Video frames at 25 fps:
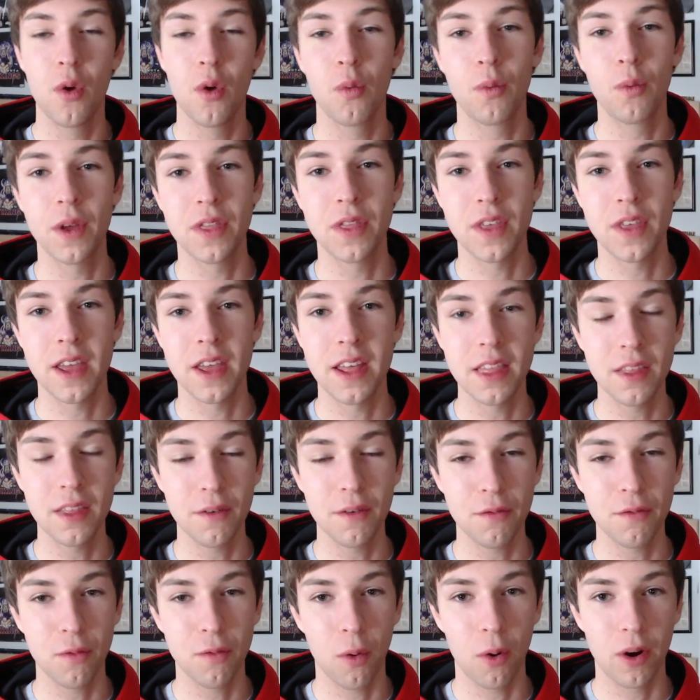within the
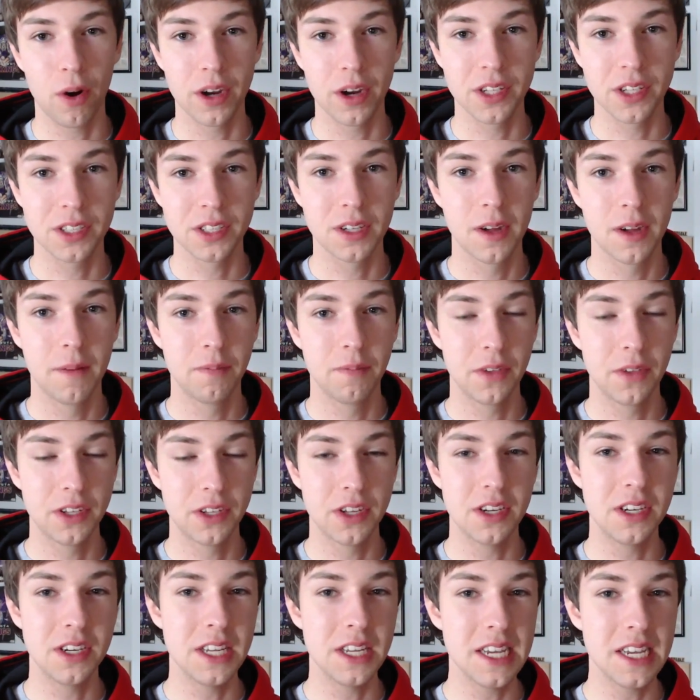forest. It's a
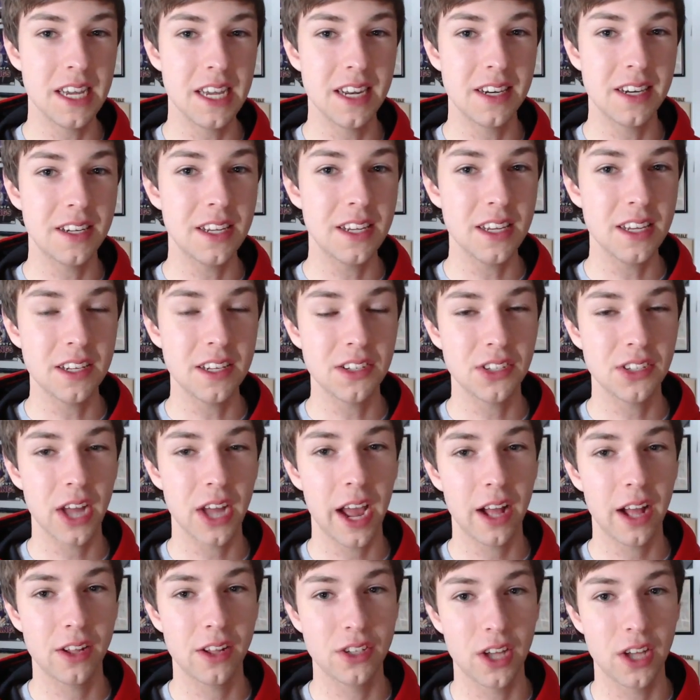D&D
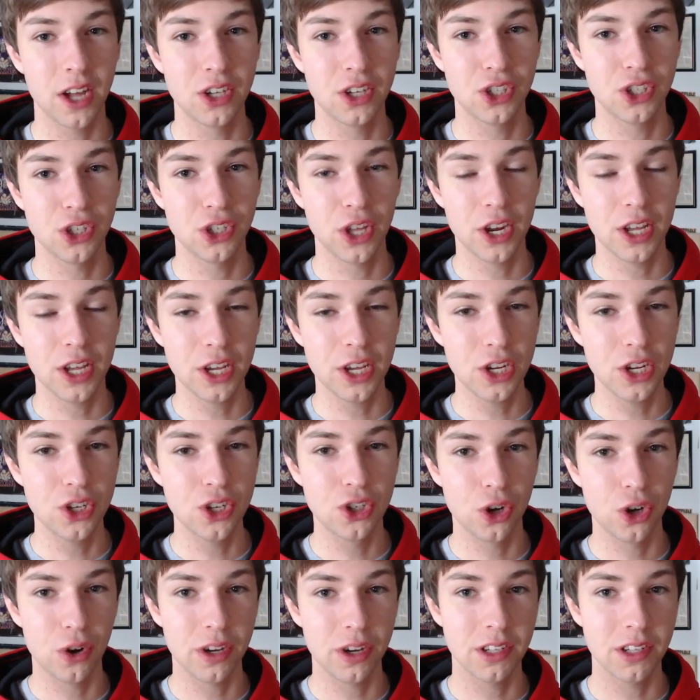style dungeon that he
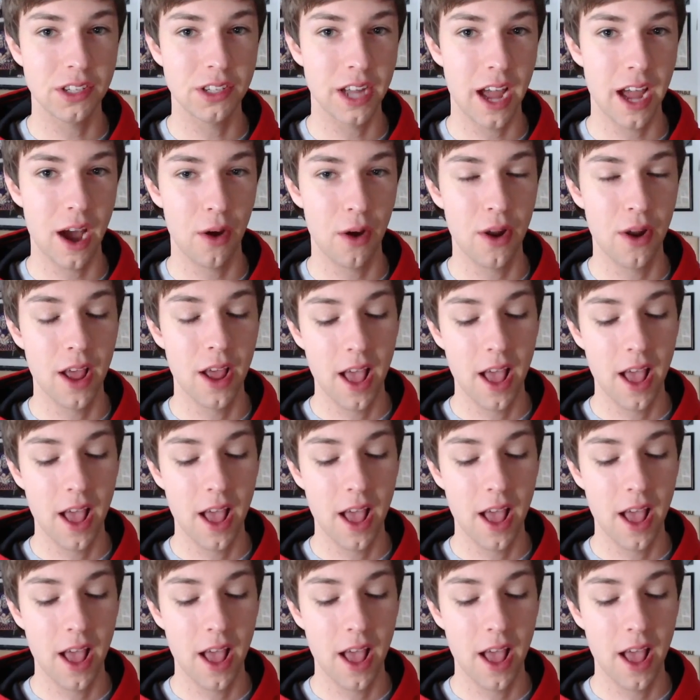journeys down,